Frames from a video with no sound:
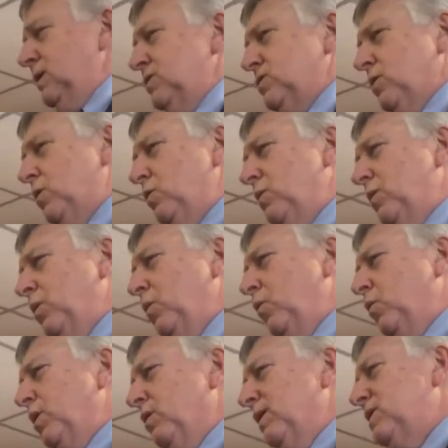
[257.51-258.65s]
So
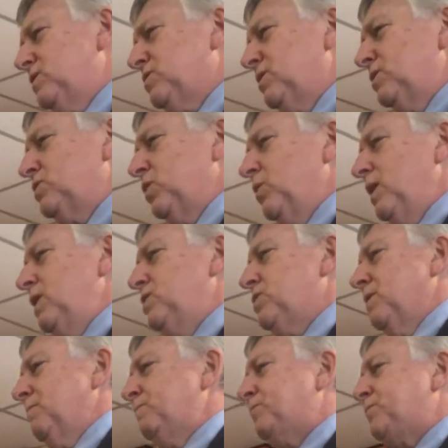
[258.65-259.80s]
we're in a situation